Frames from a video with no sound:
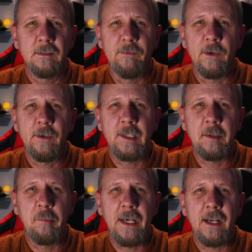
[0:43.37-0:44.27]

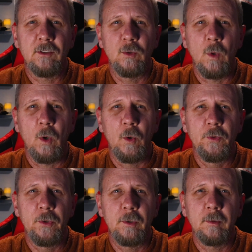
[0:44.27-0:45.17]
reverting back to
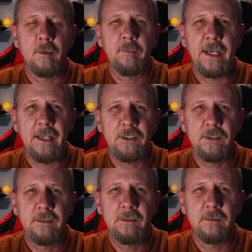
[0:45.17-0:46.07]
older
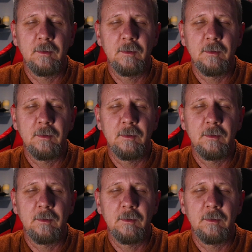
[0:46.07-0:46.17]
patches,